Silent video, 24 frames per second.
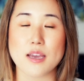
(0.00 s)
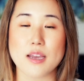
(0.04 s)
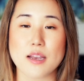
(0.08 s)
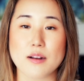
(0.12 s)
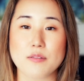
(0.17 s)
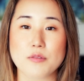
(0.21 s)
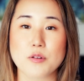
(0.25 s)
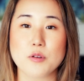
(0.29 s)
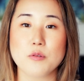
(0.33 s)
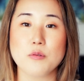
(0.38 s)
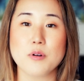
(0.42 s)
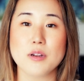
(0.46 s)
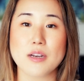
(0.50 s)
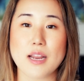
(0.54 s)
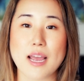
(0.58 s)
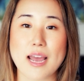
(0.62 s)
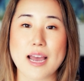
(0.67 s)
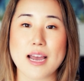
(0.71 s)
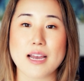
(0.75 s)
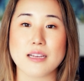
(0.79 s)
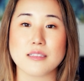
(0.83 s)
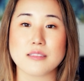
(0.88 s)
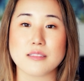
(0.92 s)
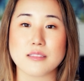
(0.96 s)
Everyone
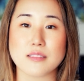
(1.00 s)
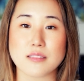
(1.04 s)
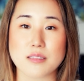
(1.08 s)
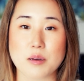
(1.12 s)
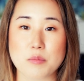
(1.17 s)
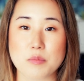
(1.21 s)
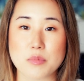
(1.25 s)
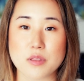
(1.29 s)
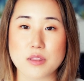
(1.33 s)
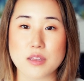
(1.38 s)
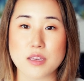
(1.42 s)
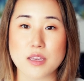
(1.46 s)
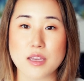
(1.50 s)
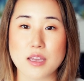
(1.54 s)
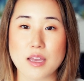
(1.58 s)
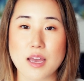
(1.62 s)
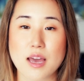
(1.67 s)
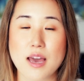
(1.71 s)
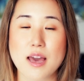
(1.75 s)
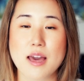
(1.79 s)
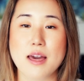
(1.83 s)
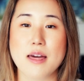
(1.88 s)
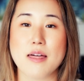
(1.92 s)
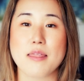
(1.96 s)
has something